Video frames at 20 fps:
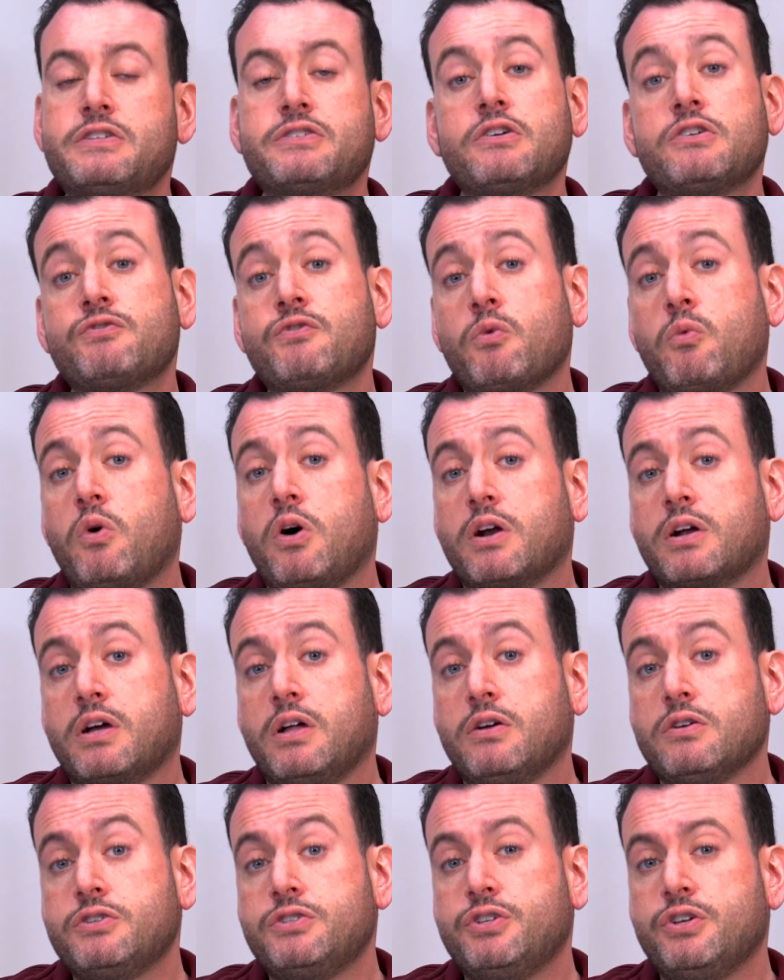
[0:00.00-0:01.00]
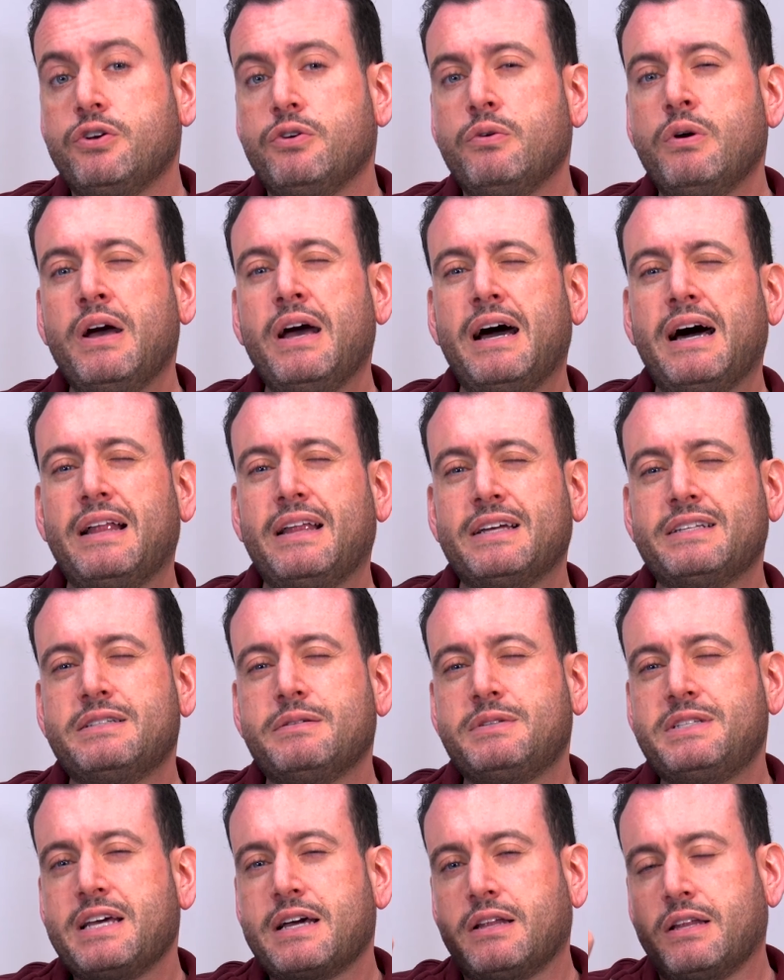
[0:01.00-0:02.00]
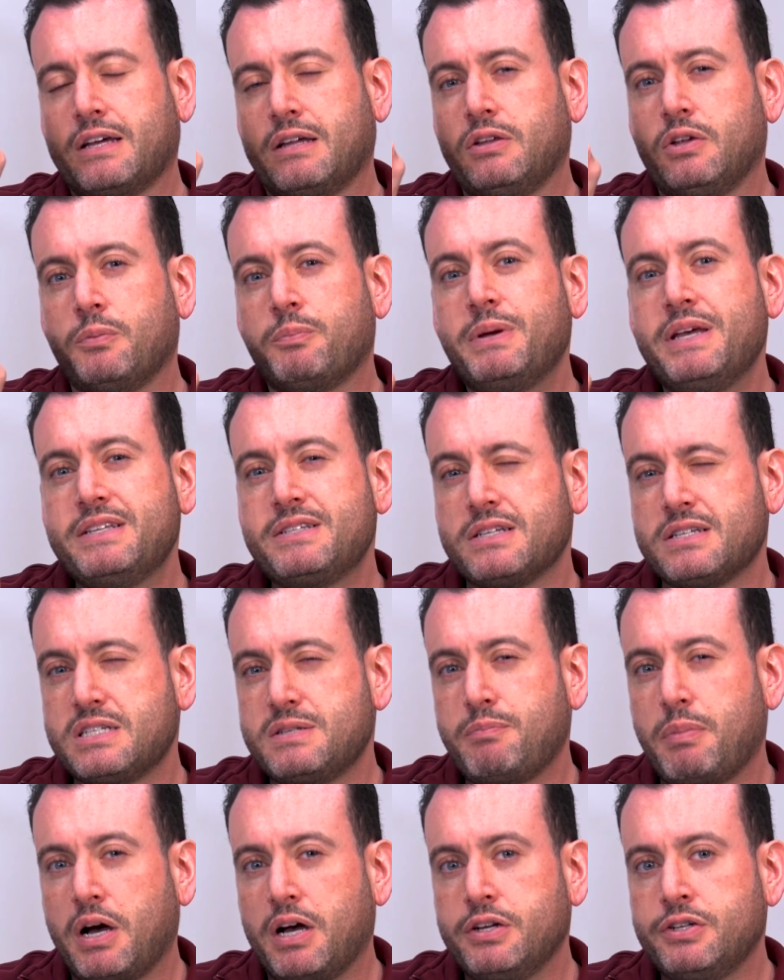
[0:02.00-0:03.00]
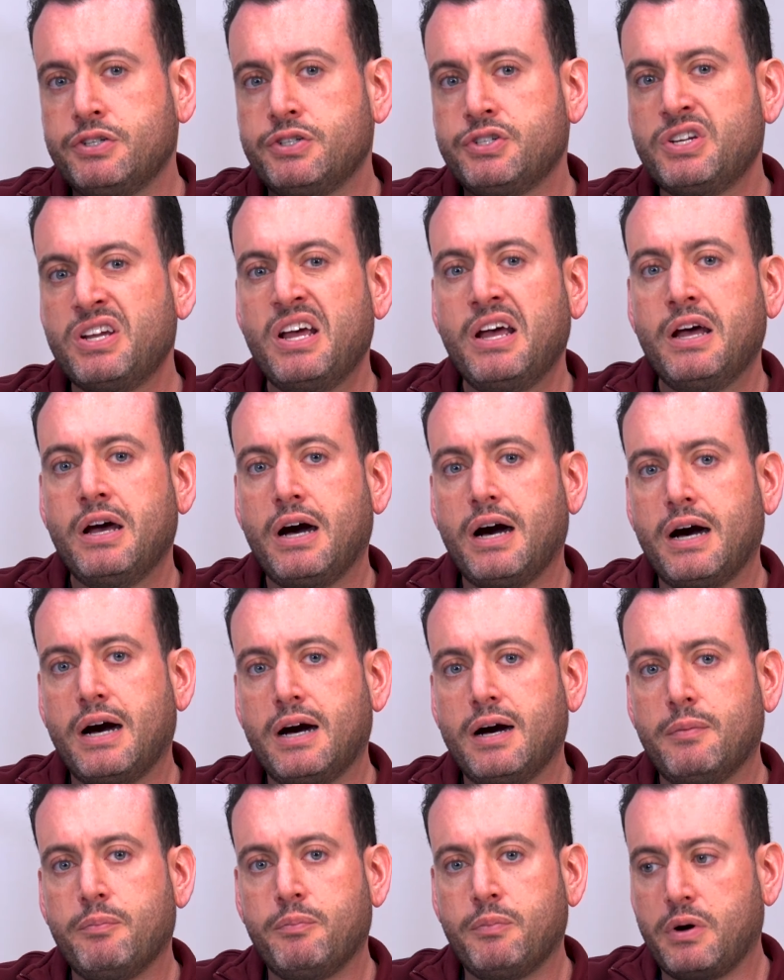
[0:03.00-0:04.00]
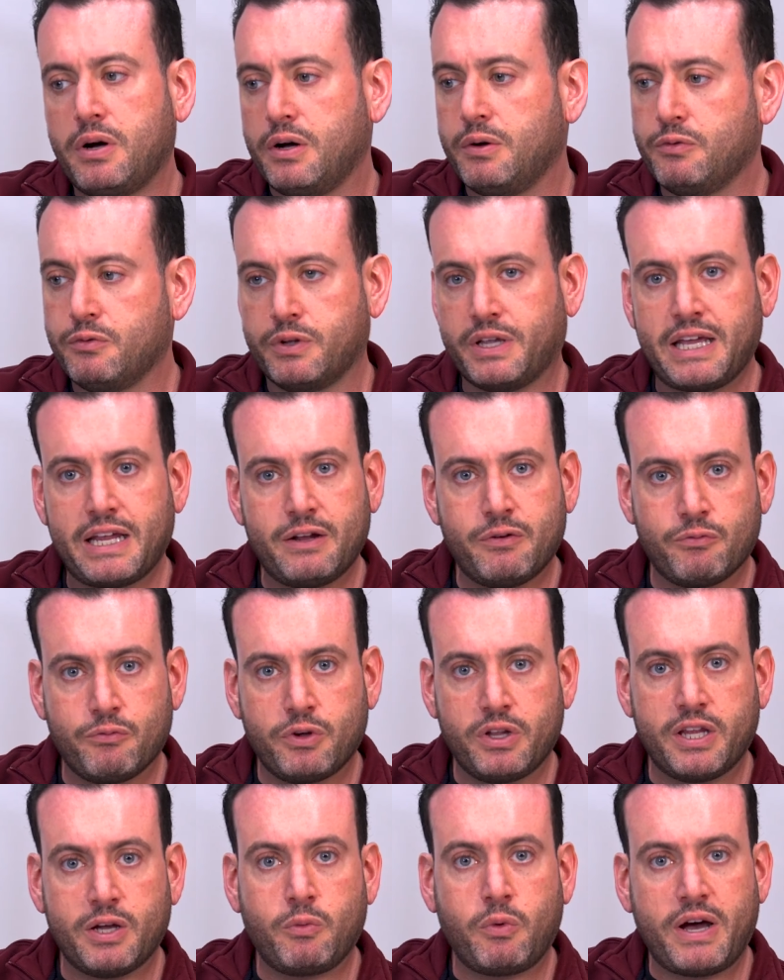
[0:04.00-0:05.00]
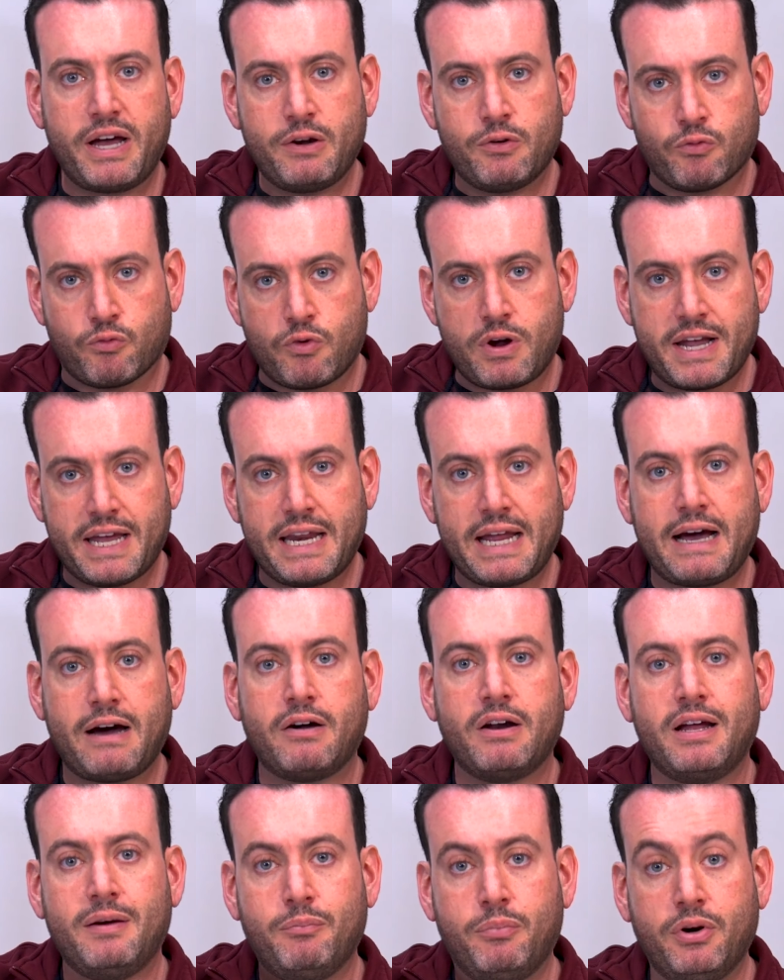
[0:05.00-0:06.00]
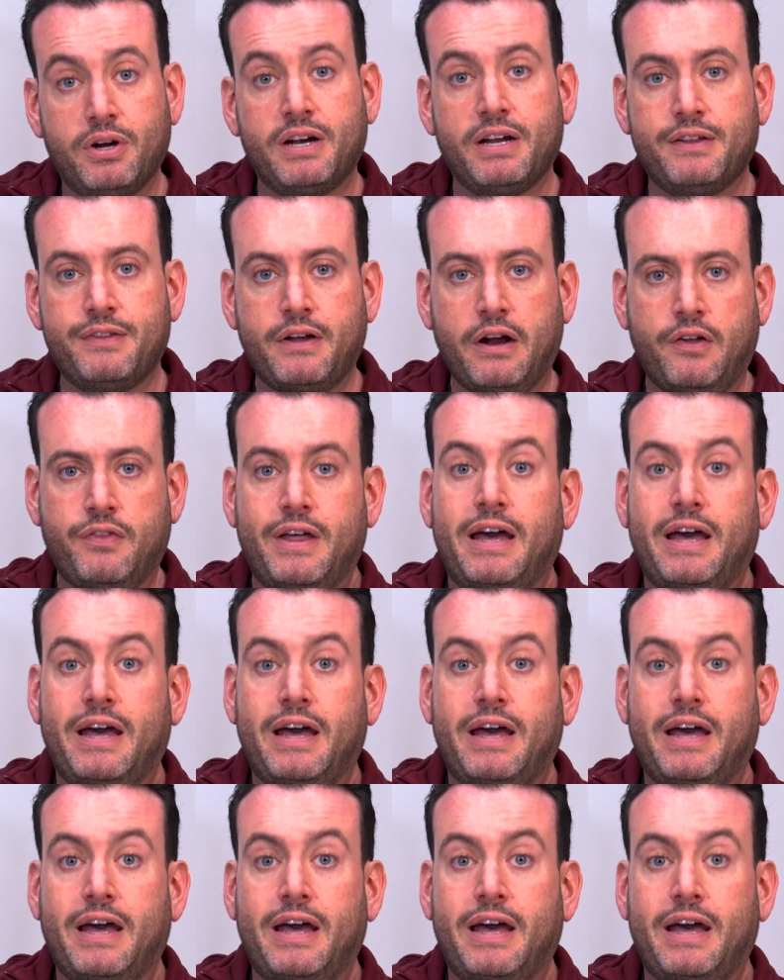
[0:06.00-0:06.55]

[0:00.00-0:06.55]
this goes for watercolors too, I like to take like a little piece of sponge, uh, get it really wet, wring it out, and put it in there.